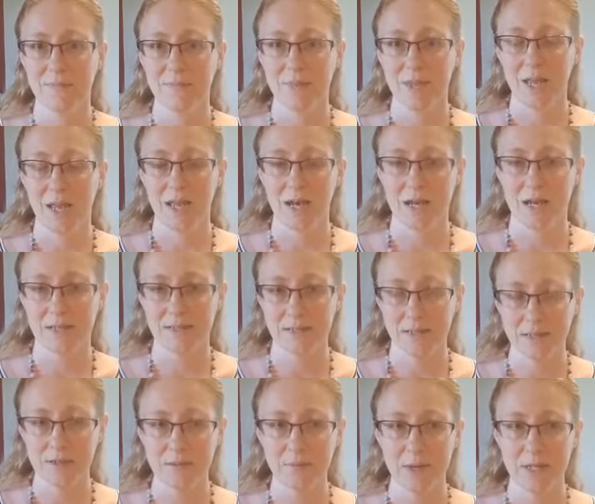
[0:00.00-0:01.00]
And I
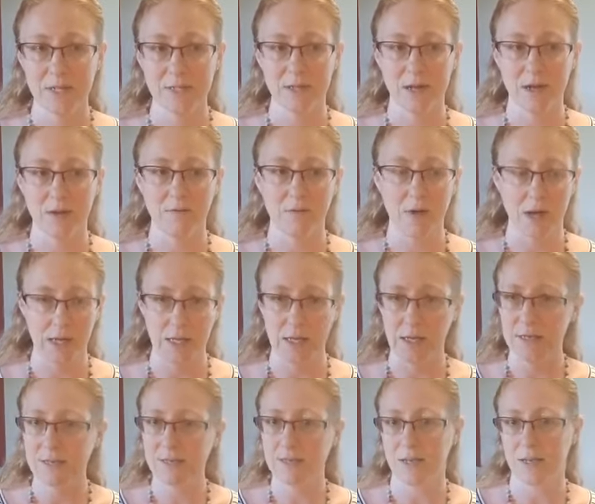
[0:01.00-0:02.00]
said to myself, I
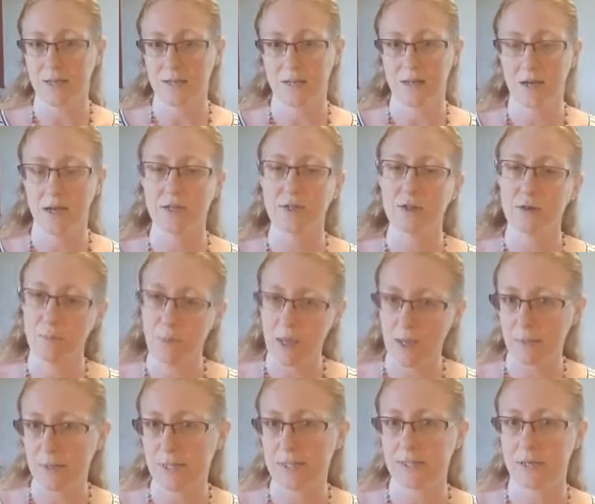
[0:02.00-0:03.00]
eased in. I took
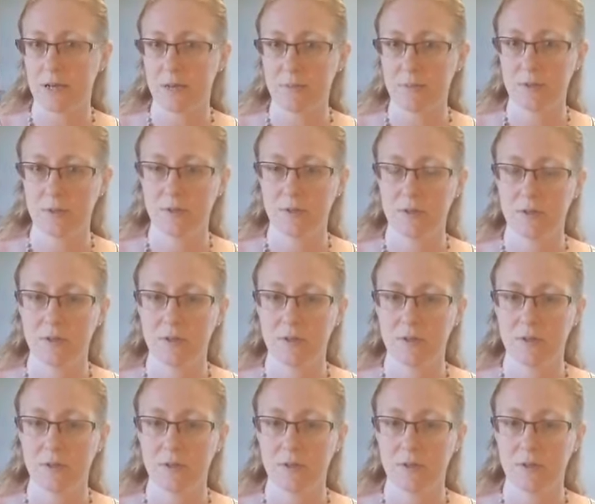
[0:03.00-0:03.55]
baby steps.